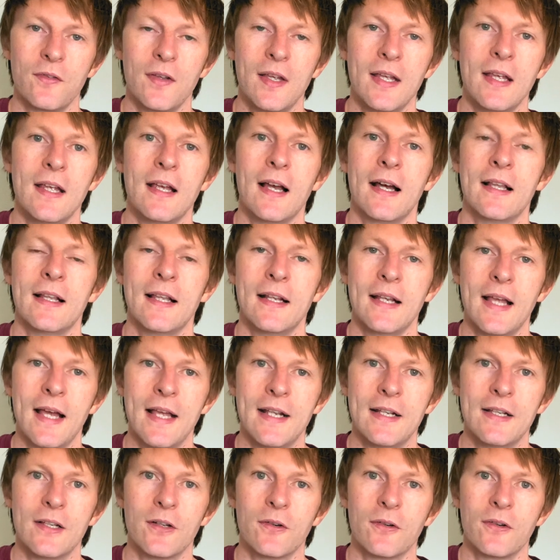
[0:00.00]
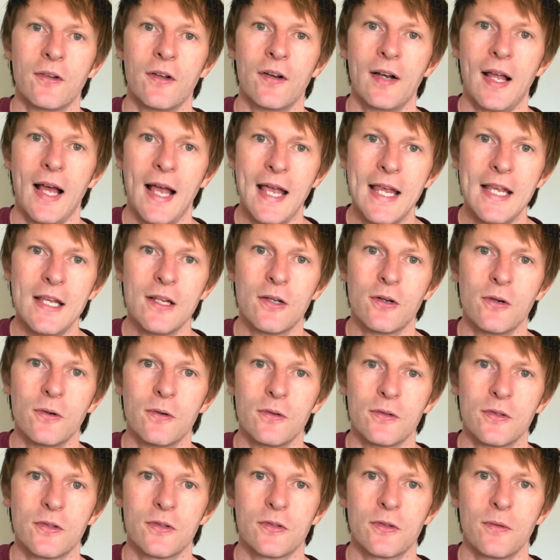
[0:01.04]
E, and then ending on an A
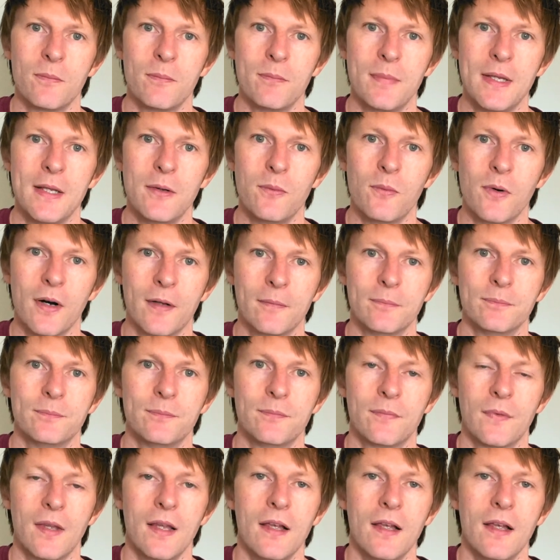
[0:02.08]
chord just on beat 1.